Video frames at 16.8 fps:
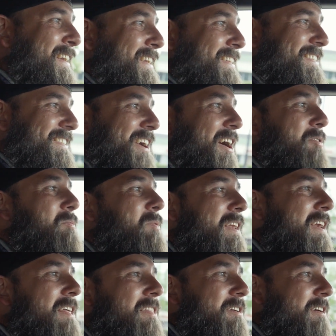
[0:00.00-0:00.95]
Starting with
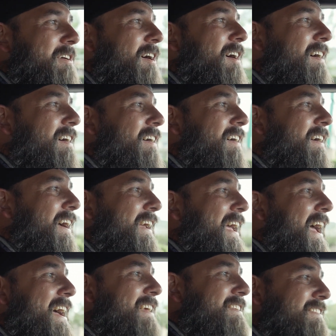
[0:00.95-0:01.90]
another car, I
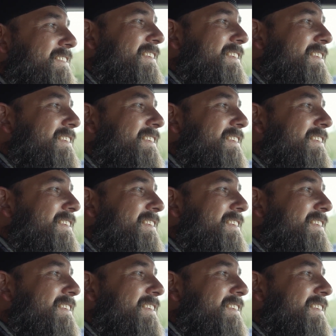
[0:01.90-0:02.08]
guess.